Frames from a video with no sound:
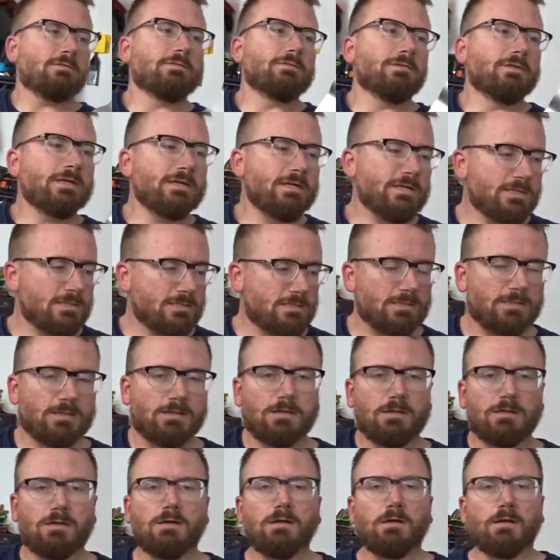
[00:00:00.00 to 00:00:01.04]
These
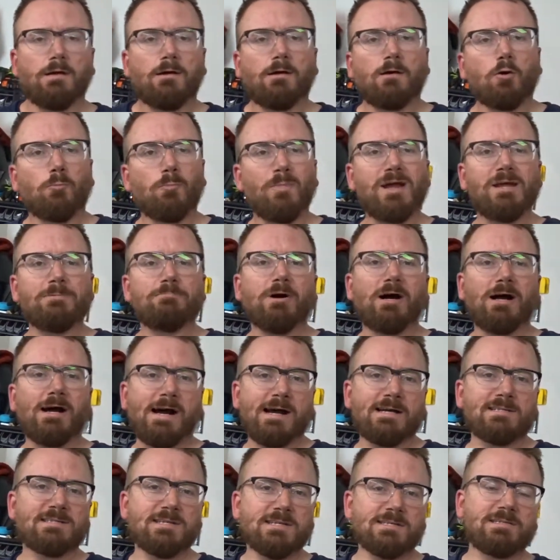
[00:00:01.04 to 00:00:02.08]
are made
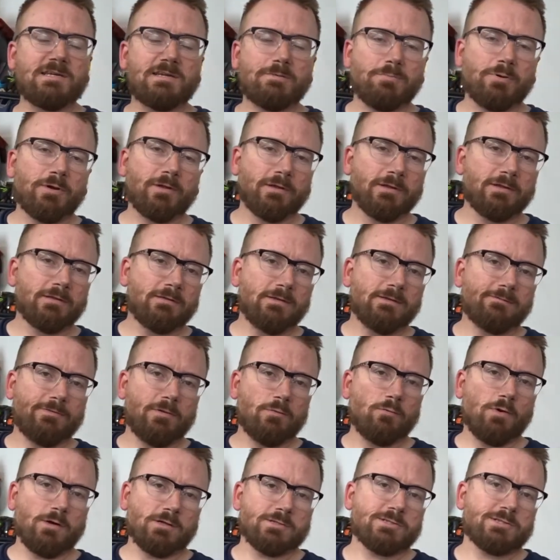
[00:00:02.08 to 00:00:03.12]
by ICT Billet. If
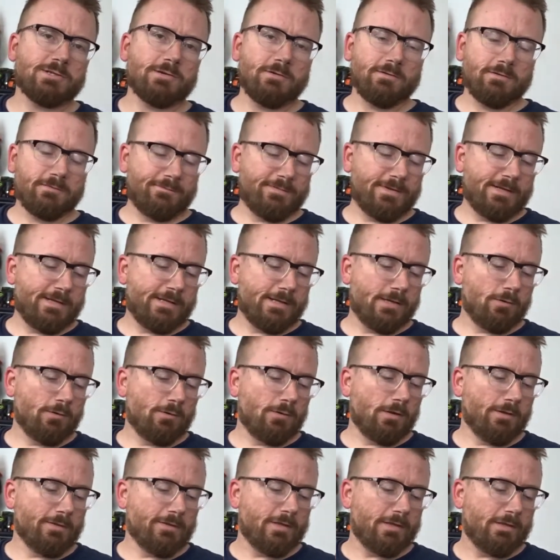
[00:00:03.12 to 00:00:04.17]
you watched our other
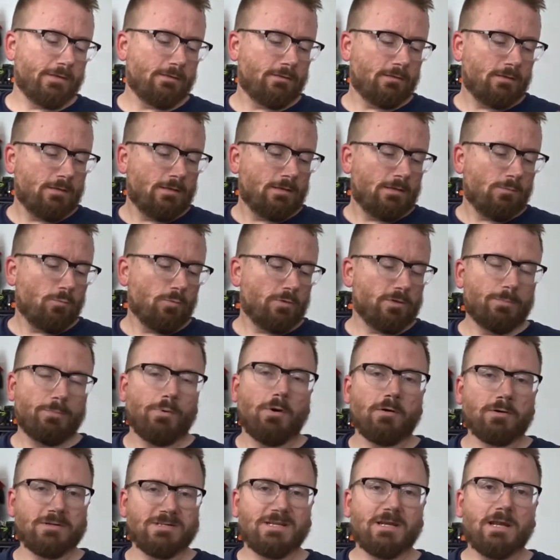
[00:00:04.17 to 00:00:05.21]
video on the when the
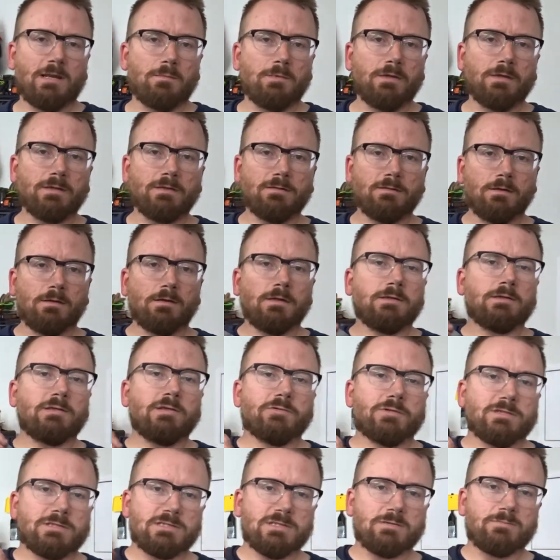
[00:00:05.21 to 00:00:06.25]
parts came in, you
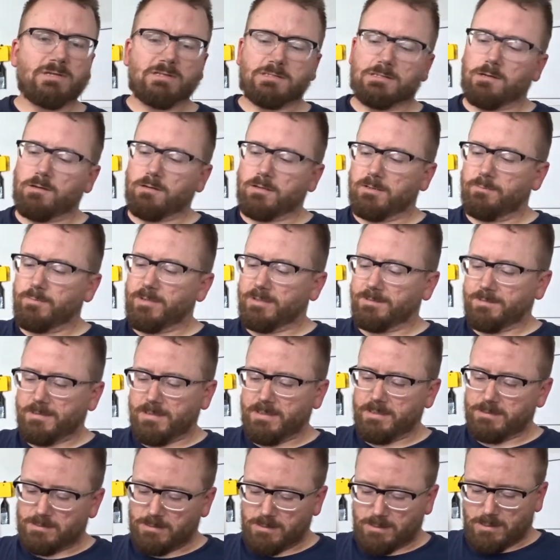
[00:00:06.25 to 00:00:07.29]
would have seen me talking about
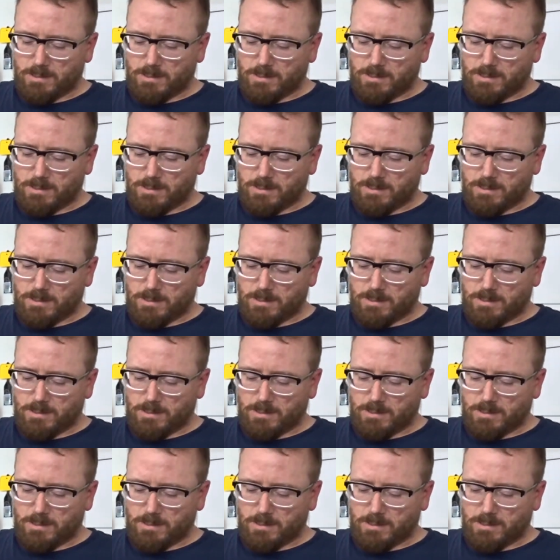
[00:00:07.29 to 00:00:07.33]
these.